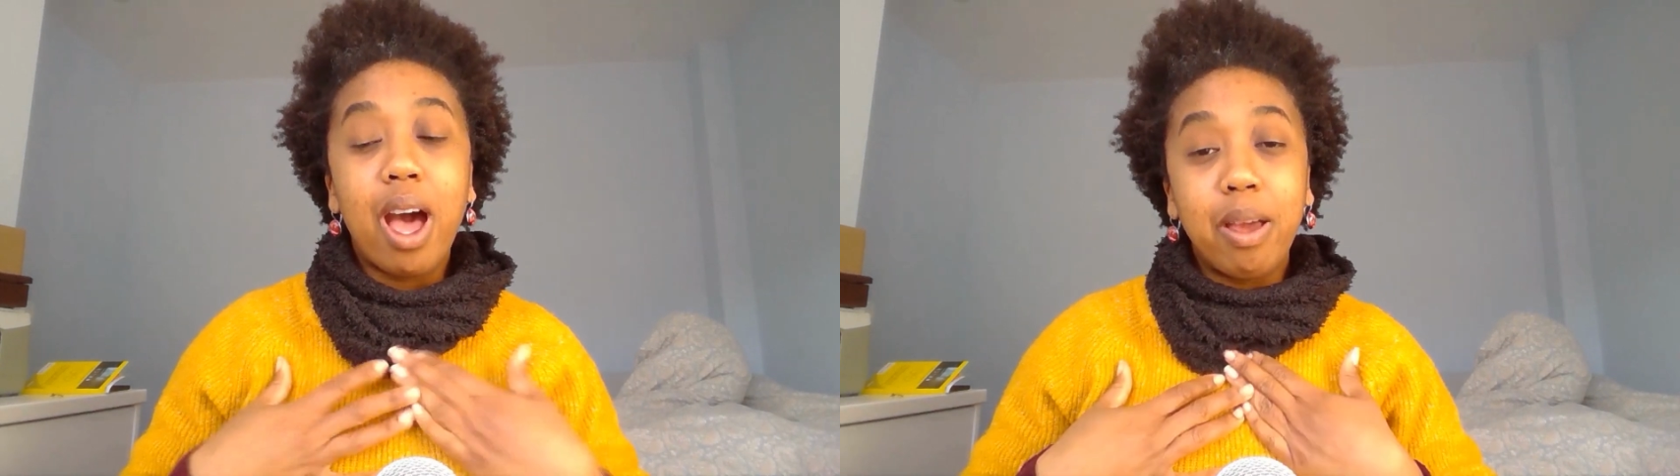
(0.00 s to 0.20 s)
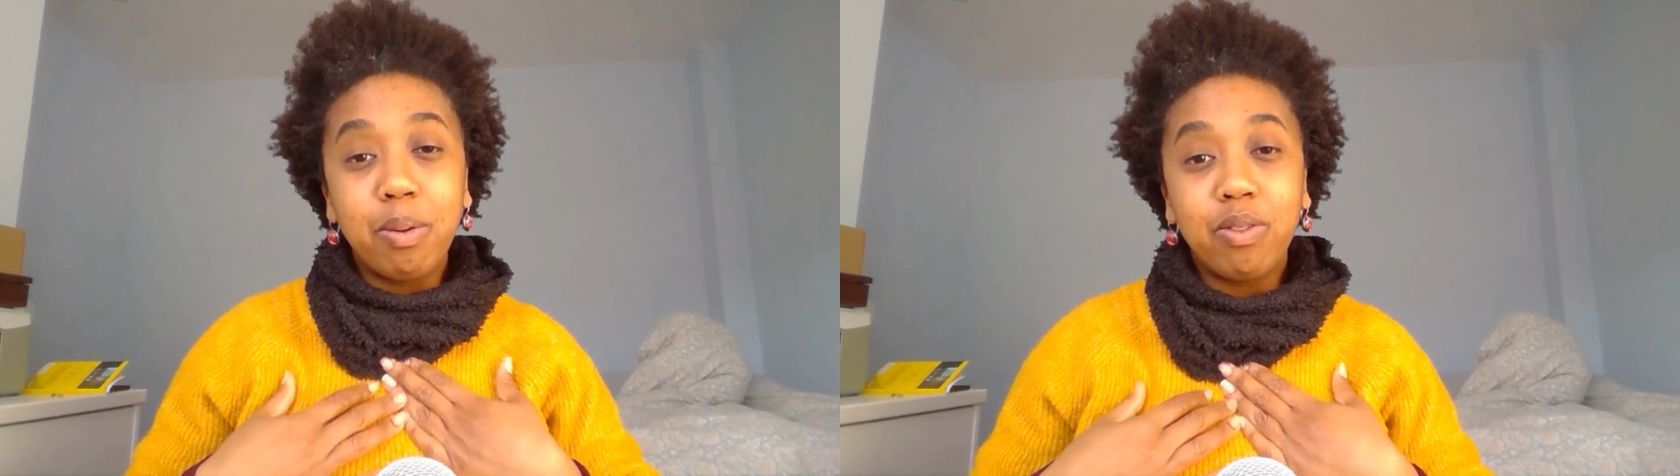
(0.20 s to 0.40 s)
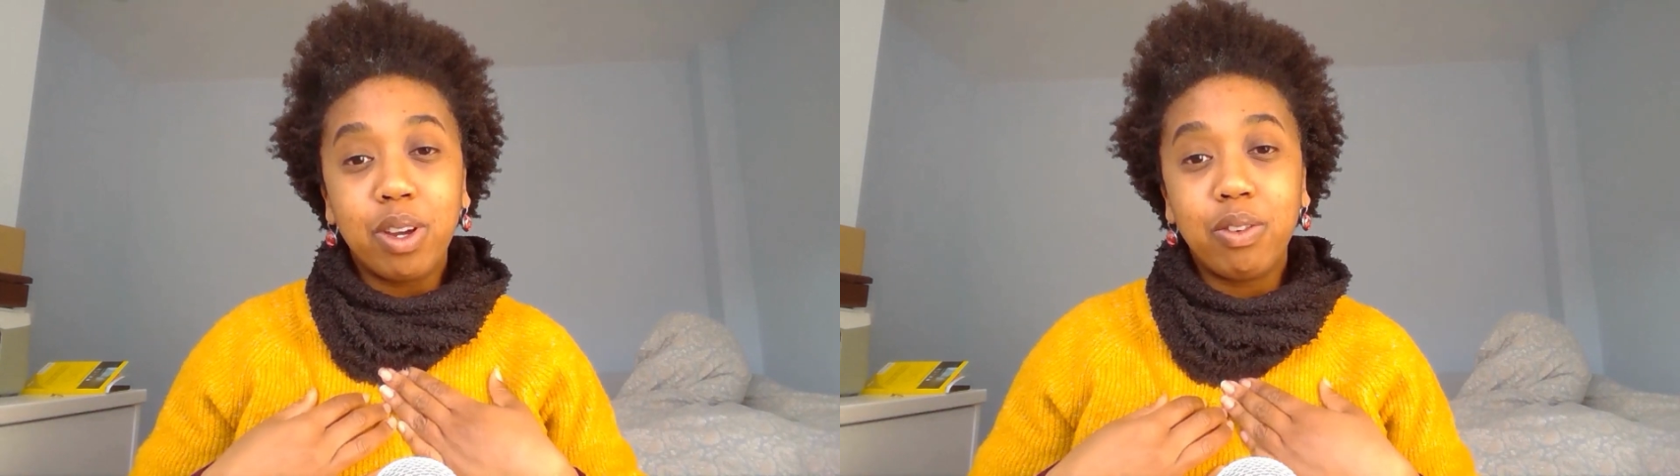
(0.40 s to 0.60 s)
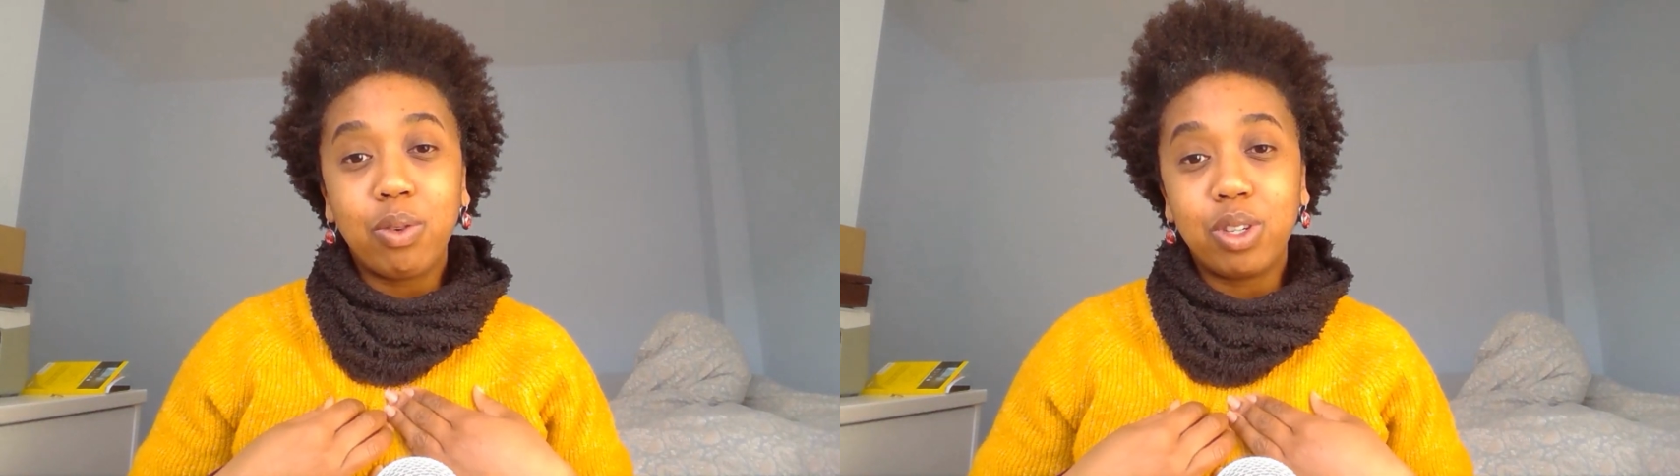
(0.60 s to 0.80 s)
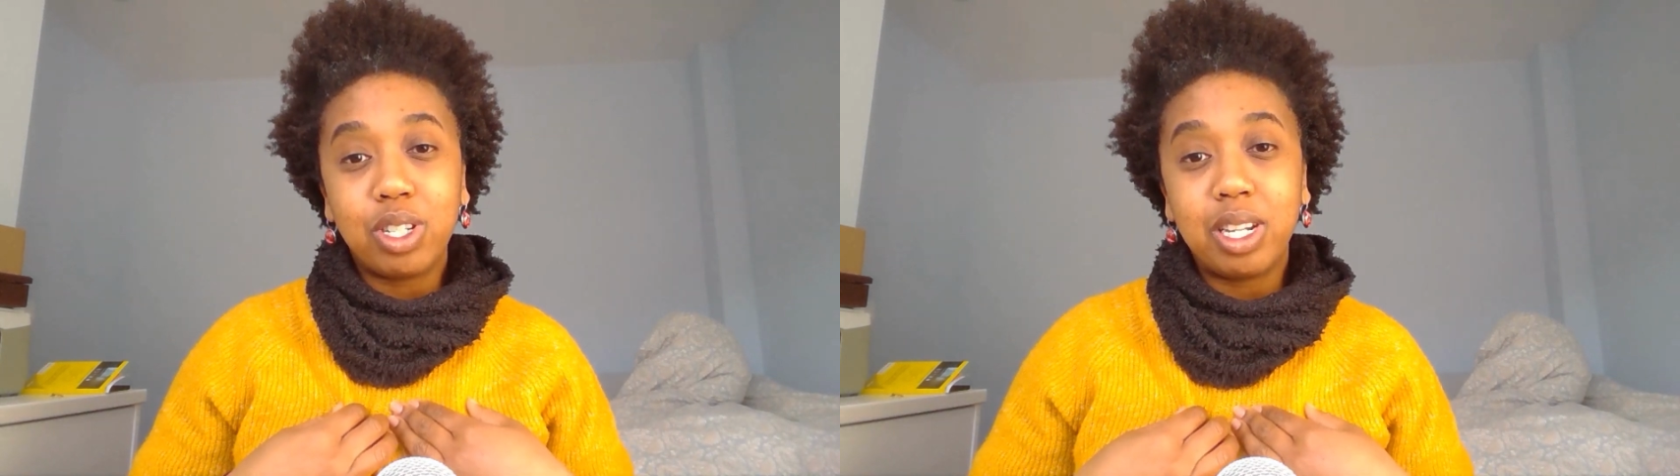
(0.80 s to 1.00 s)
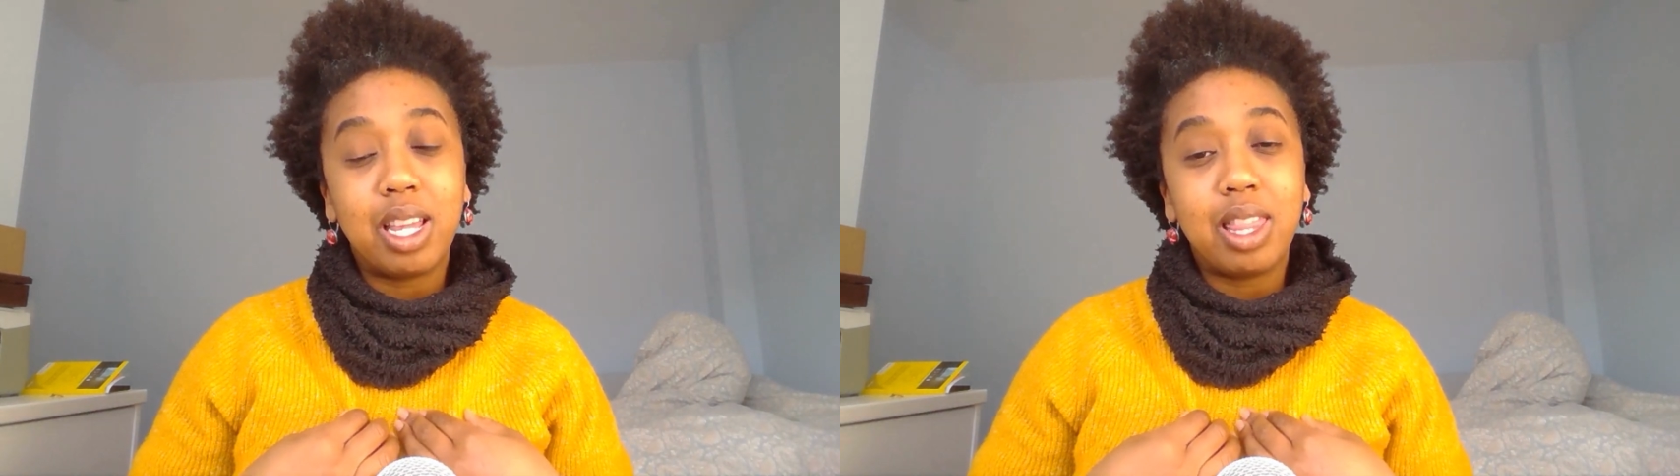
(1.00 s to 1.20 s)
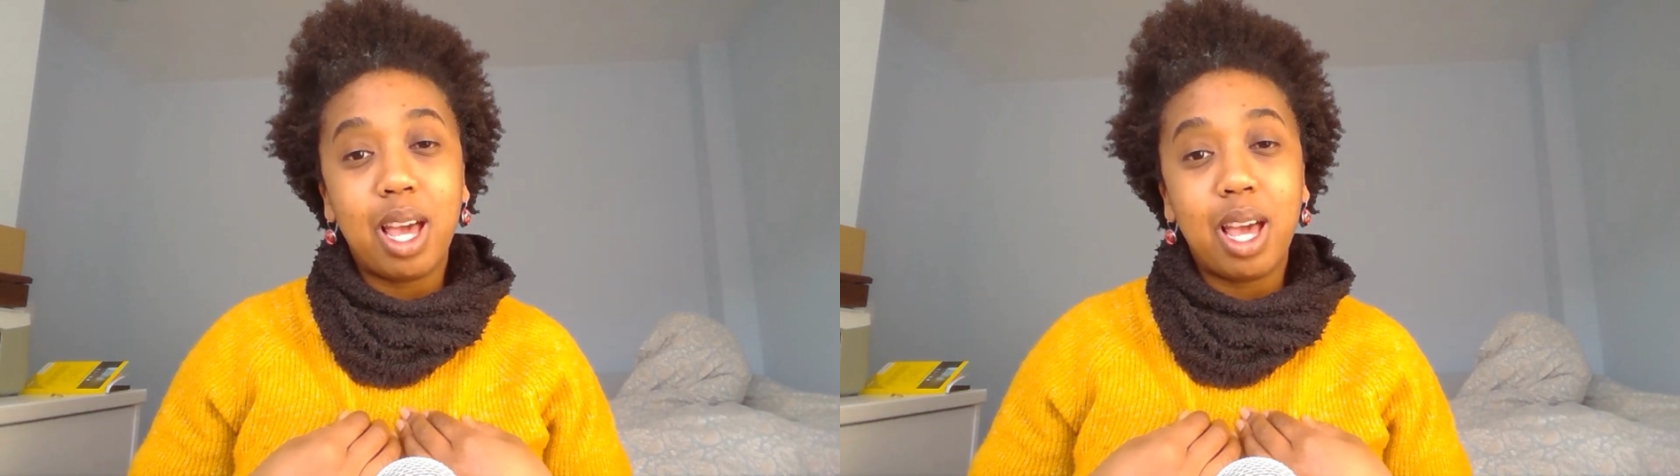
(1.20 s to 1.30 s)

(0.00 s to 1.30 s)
I've been very fortunate